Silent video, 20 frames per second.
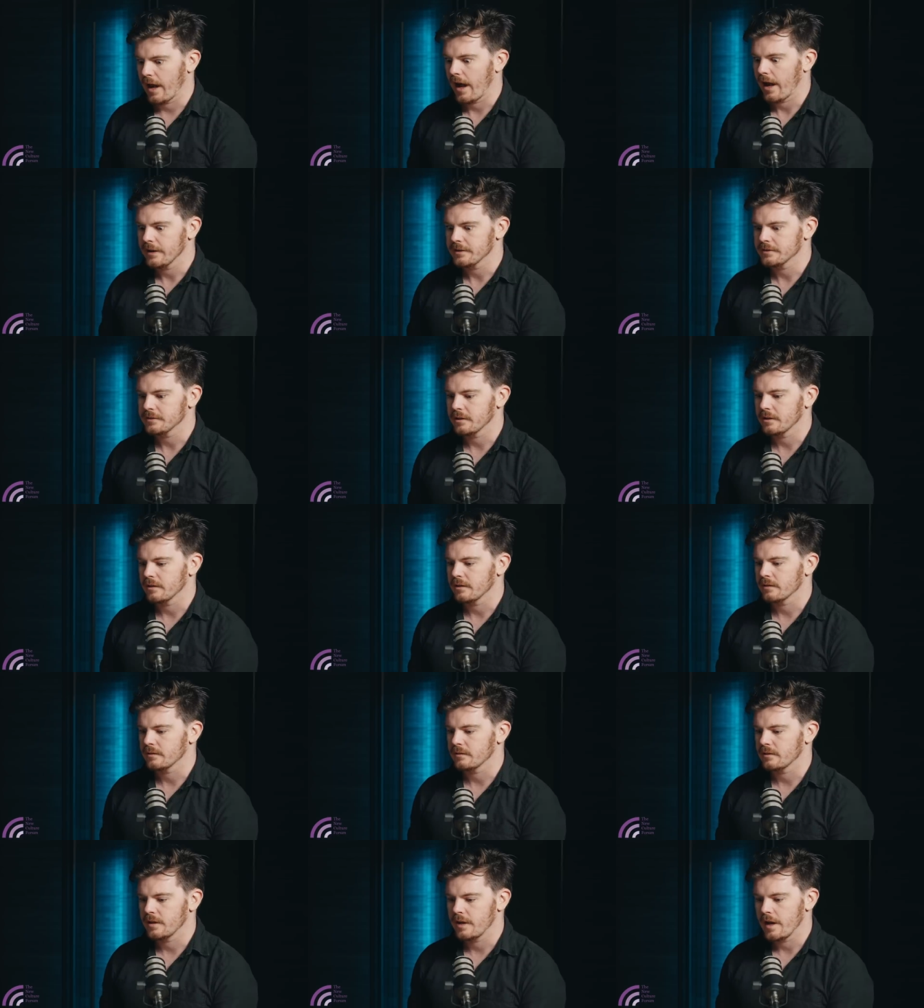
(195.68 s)
as
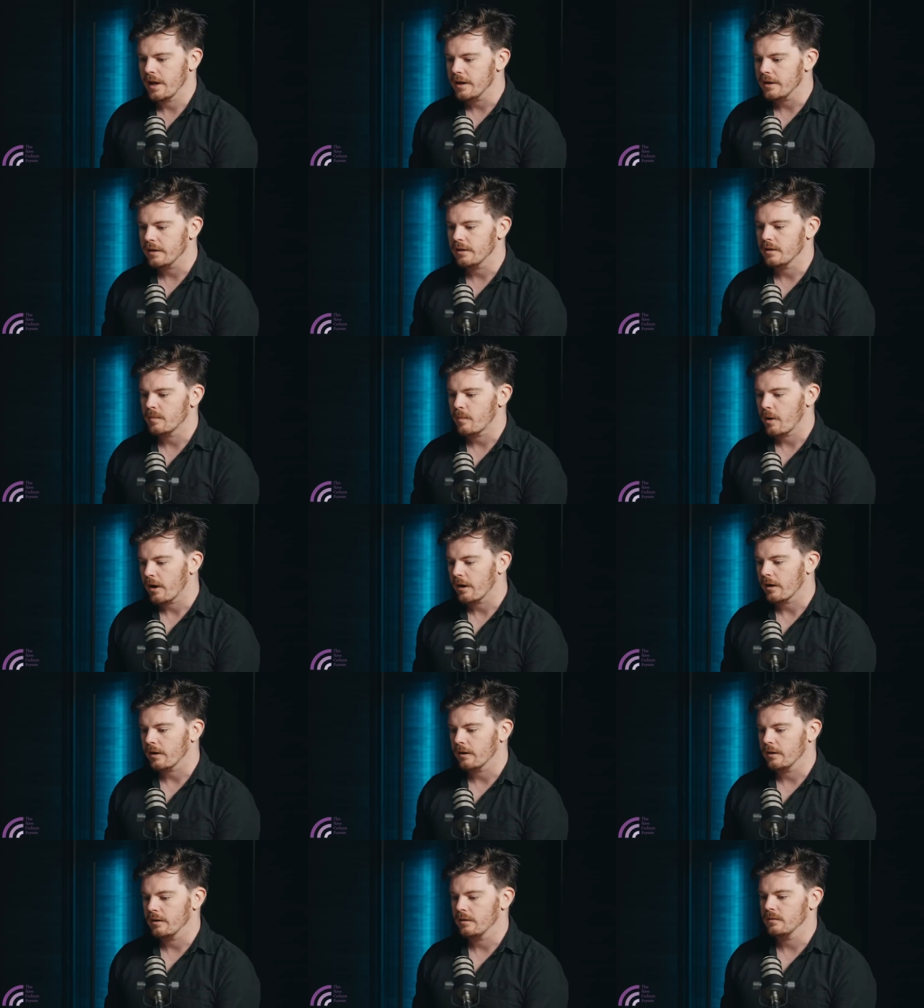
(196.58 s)
a Canadian
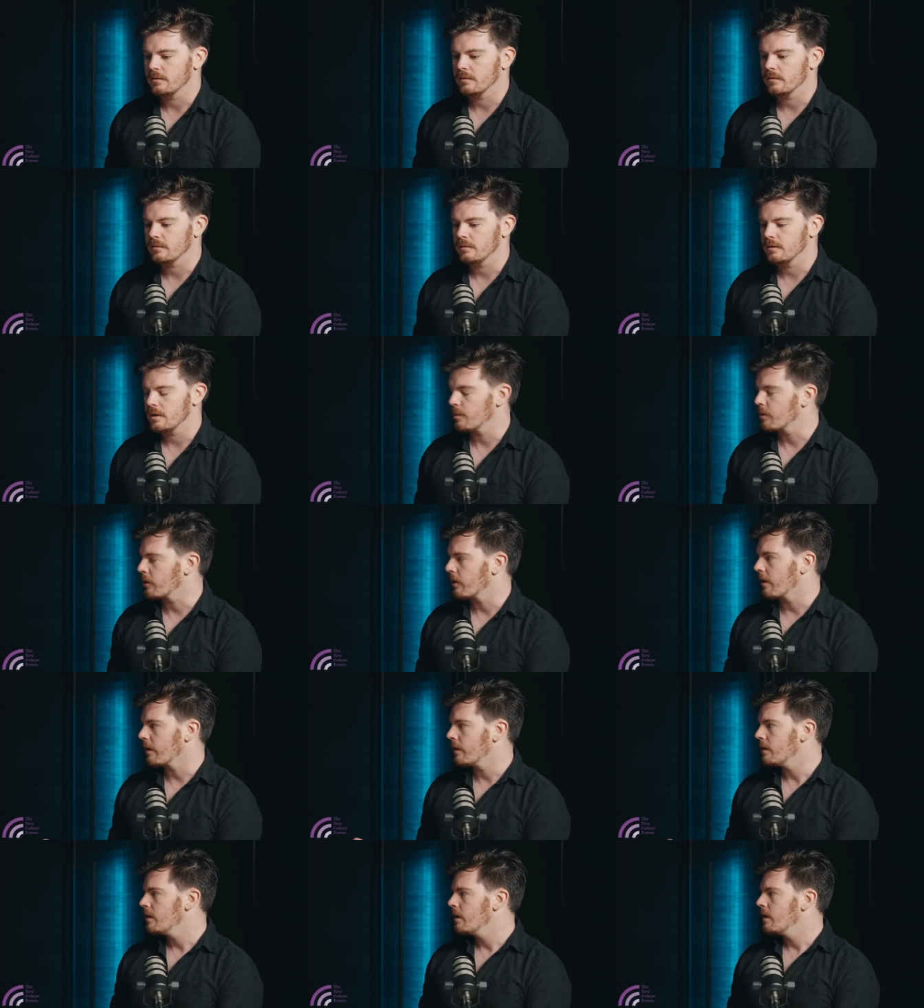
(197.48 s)
American
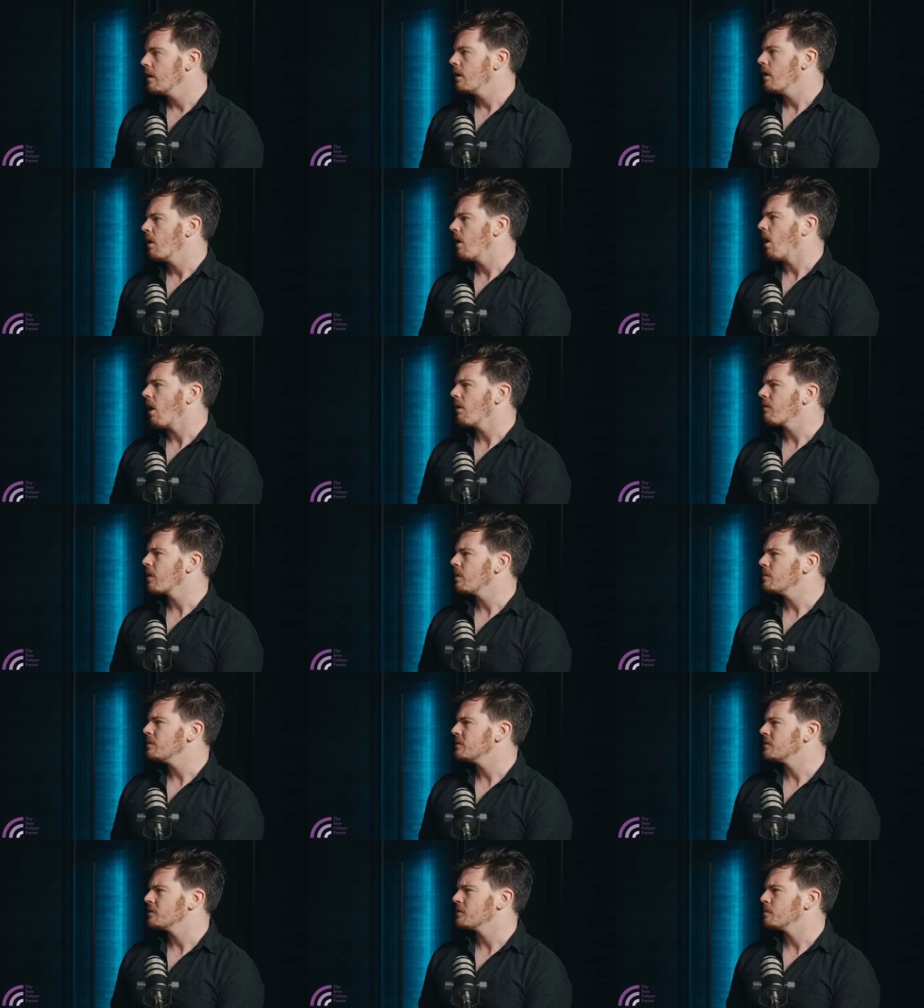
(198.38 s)
immigrant,
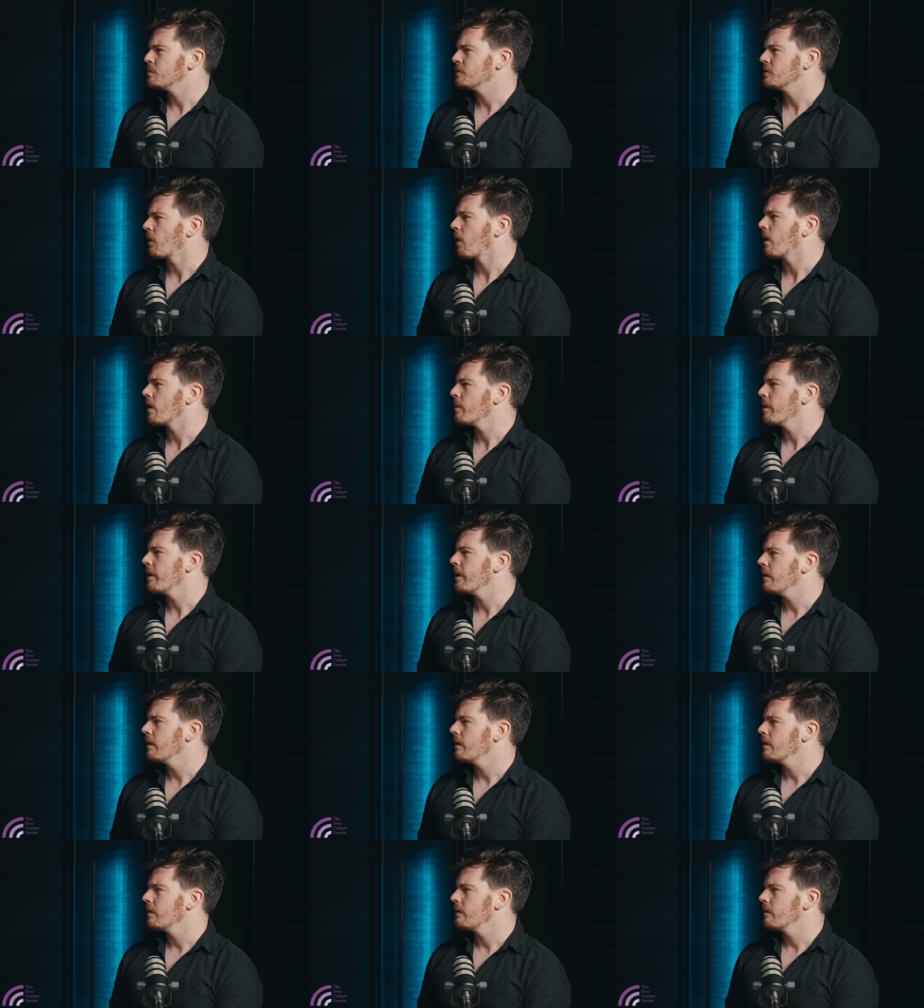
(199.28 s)
Ofcom is just bizarre to
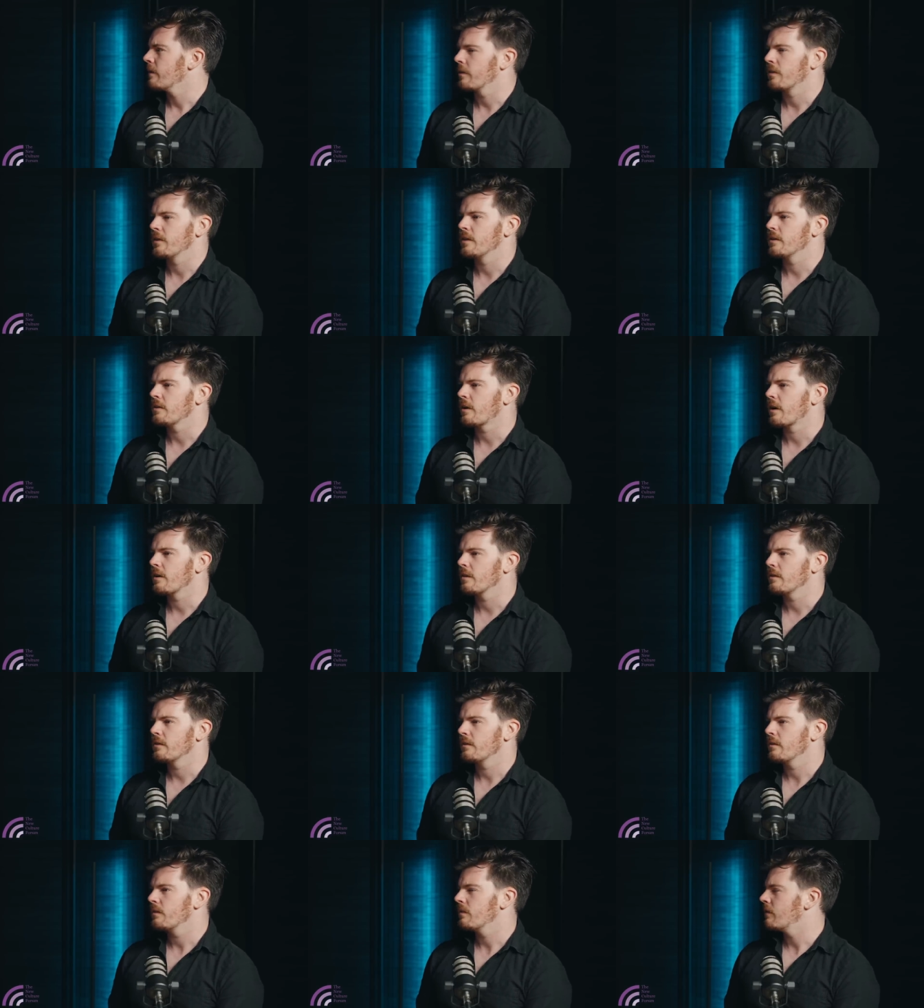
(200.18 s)
me. Mm. Like the entire
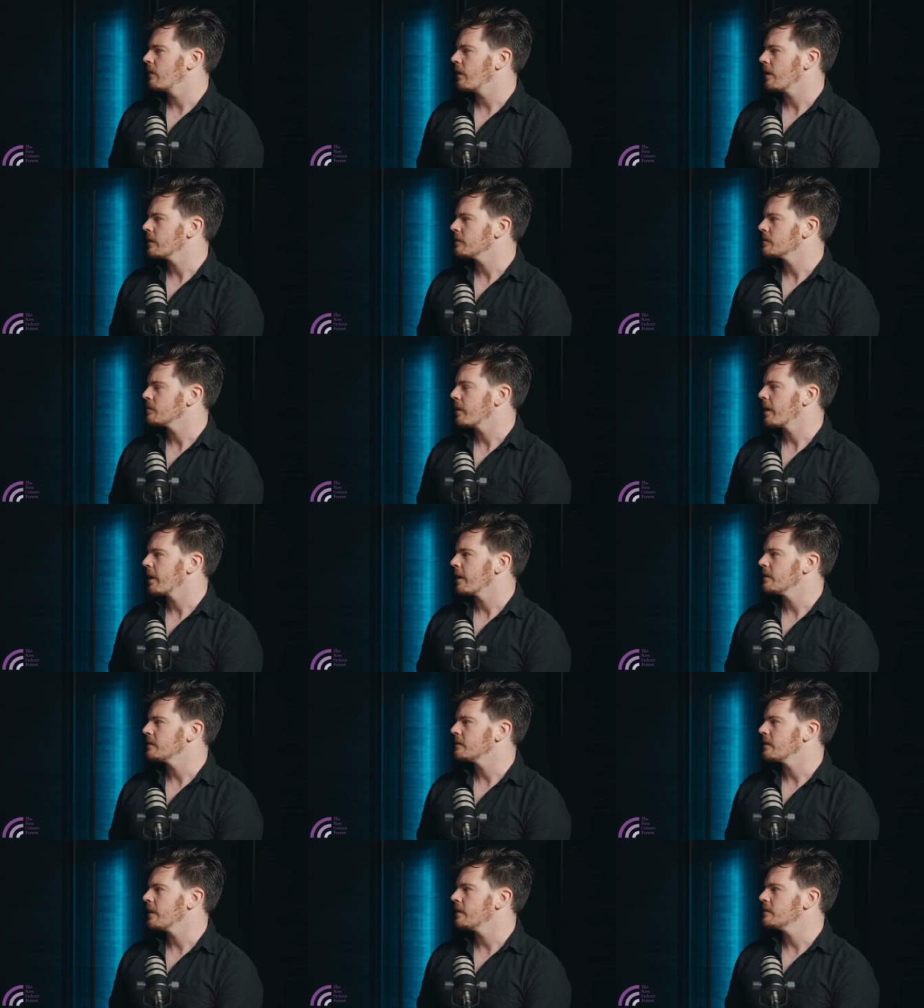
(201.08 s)
thing doesn't make
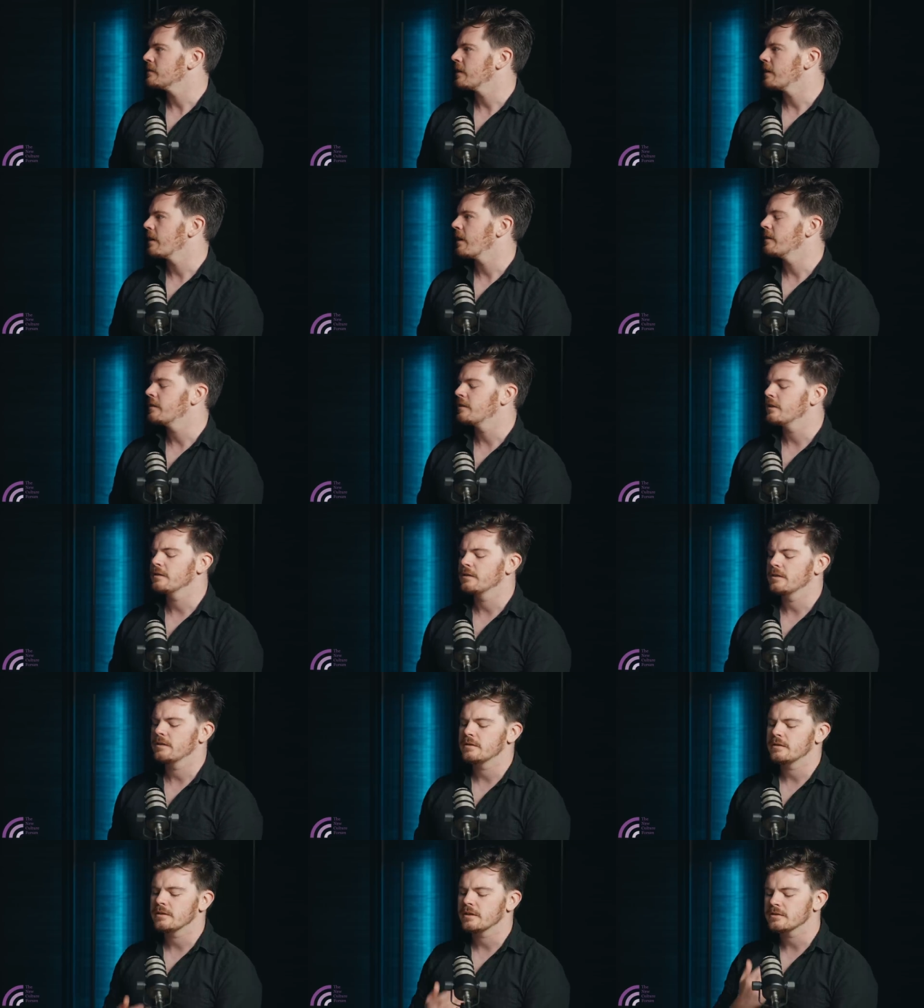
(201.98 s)
any sense, and it, mm.
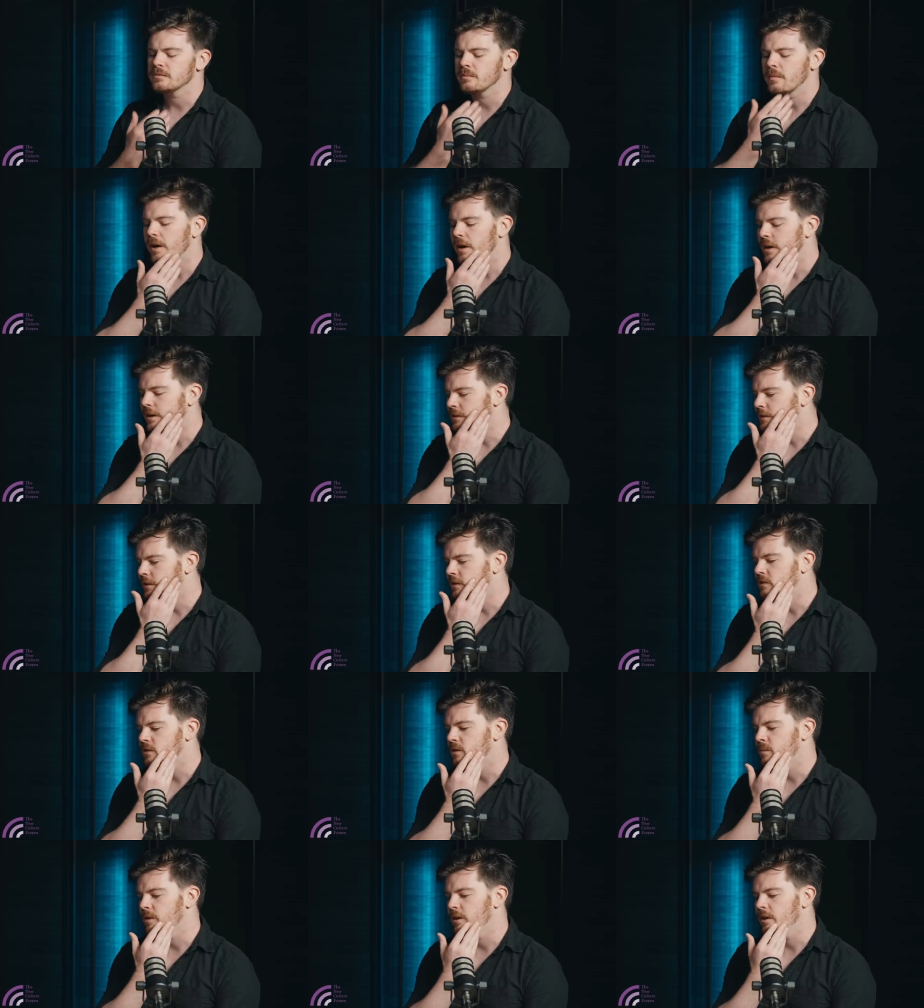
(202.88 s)
it doesn't make any
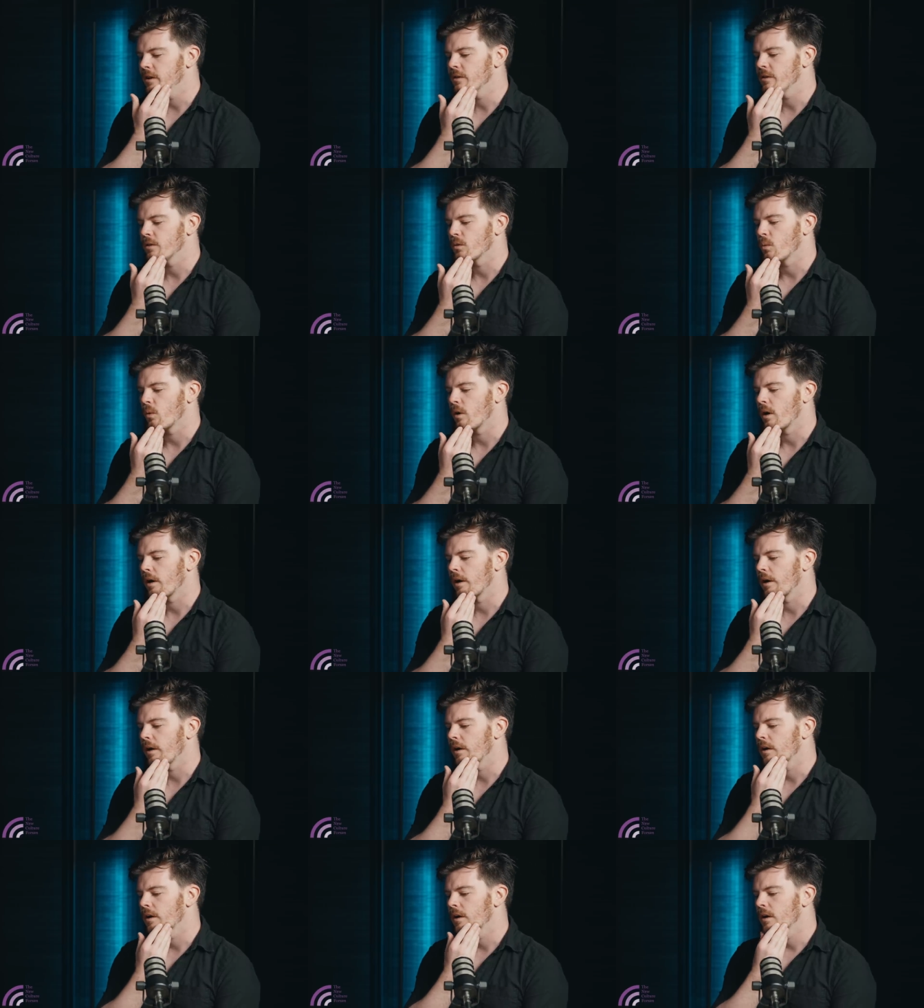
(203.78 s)
sense to me either
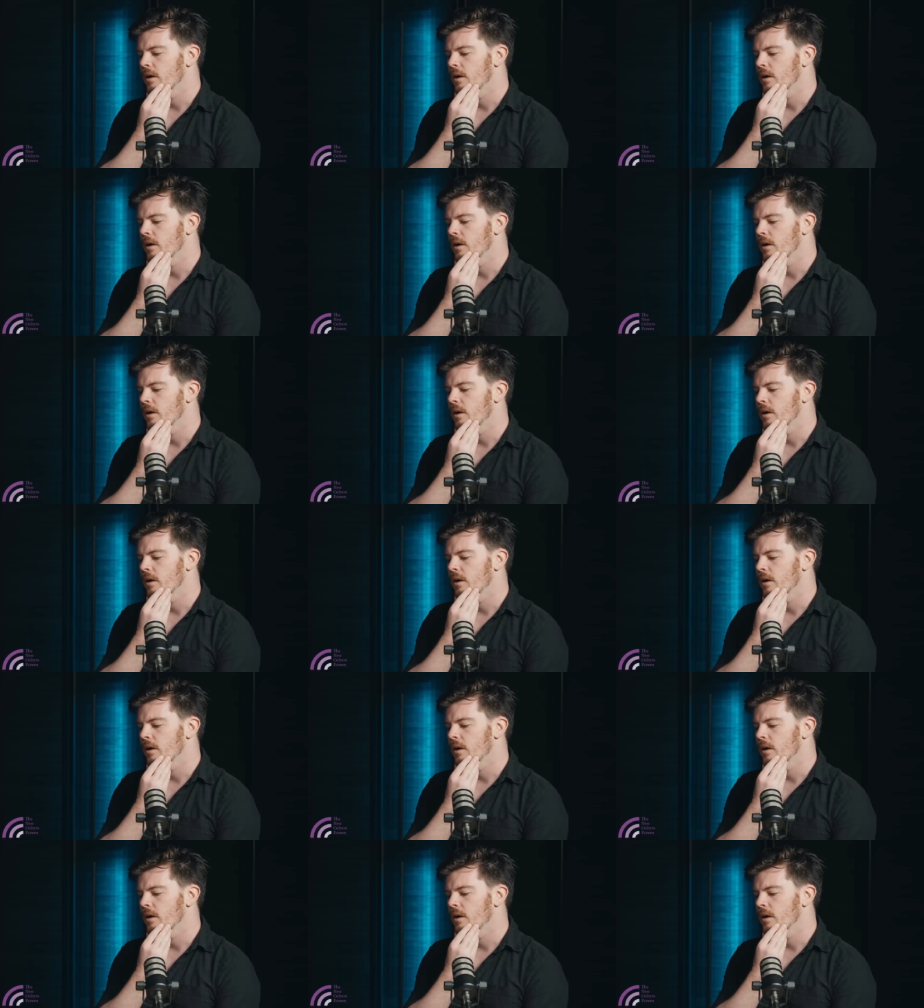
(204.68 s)
why